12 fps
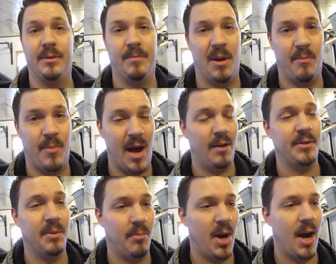about
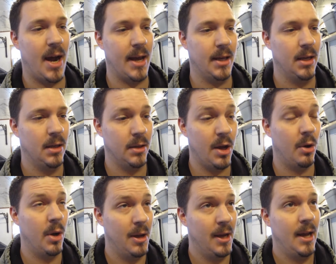to buy,
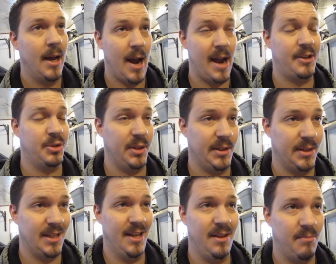no, I actually
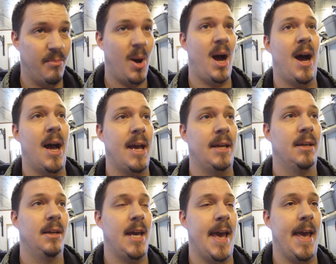did buy
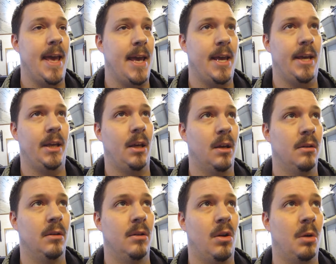a
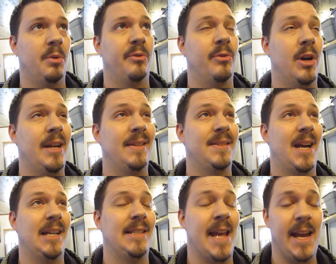Harbor Freight
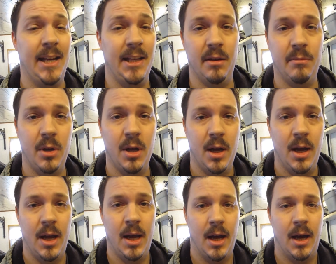titanium.
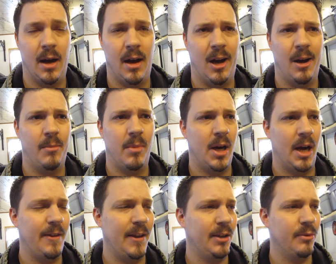I
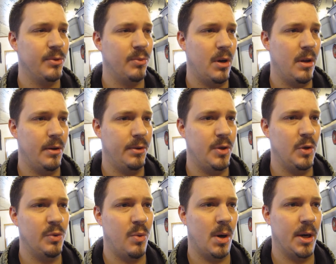think it was one of their
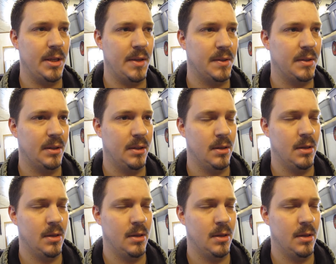220s,